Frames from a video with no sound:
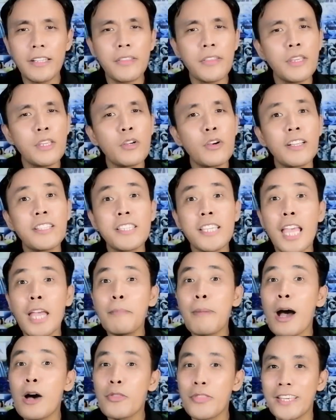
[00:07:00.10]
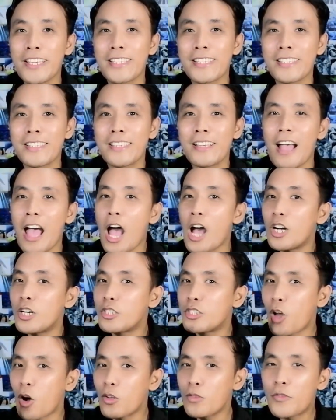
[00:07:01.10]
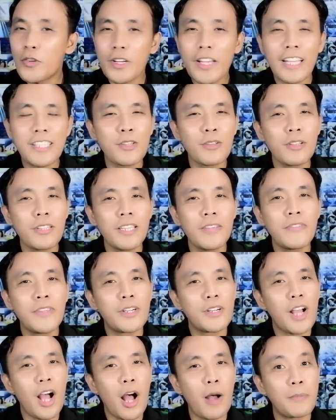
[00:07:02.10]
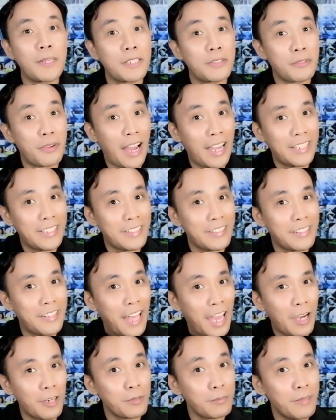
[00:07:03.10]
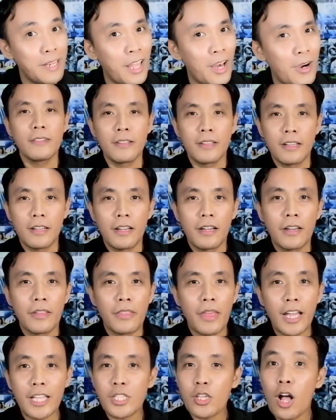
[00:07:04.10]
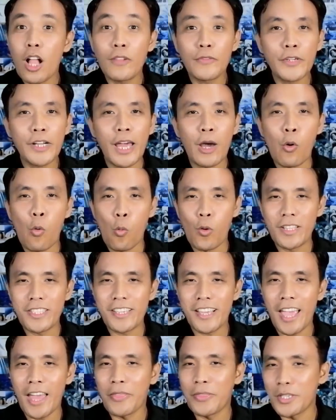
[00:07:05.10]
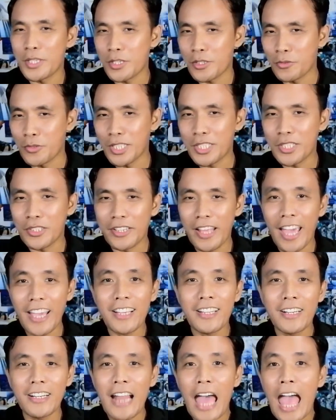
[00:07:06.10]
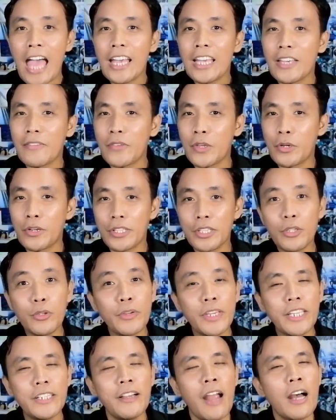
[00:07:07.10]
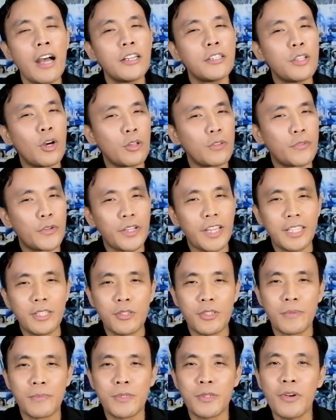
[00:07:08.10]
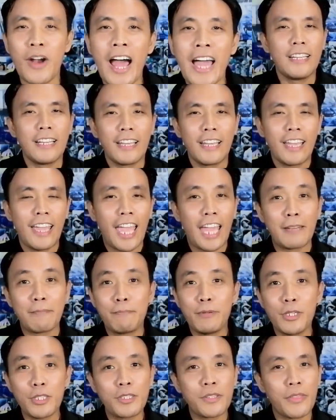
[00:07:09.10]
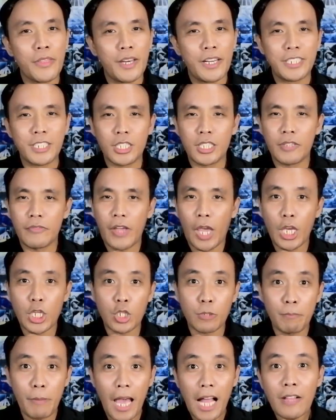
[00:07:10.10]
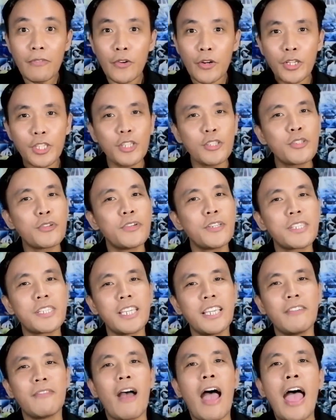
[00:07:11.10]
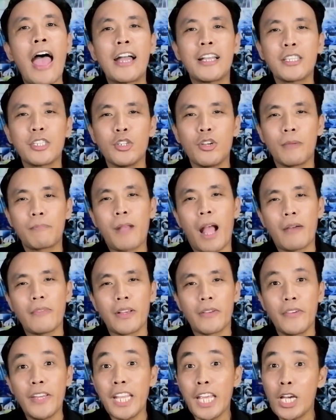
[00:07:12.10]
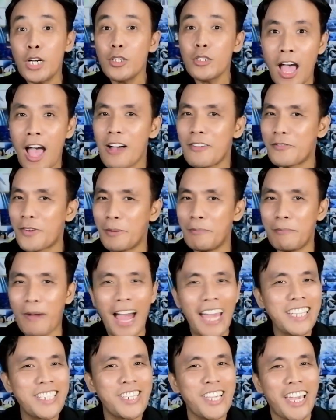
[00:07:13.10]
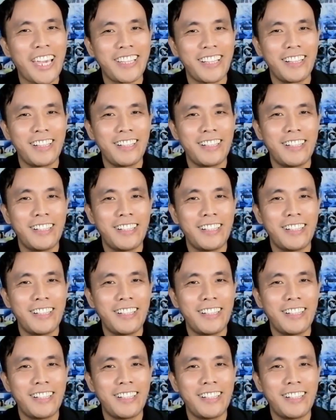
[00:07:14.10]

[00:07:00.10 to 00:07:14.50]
you can say about this, don't forget to leave your comment right down below. That's all for now. Once again, this is Richard Aguilar. If you are new here, don't forget to subscribe and push the notification bell for you to receive new upcoming videos from my channel.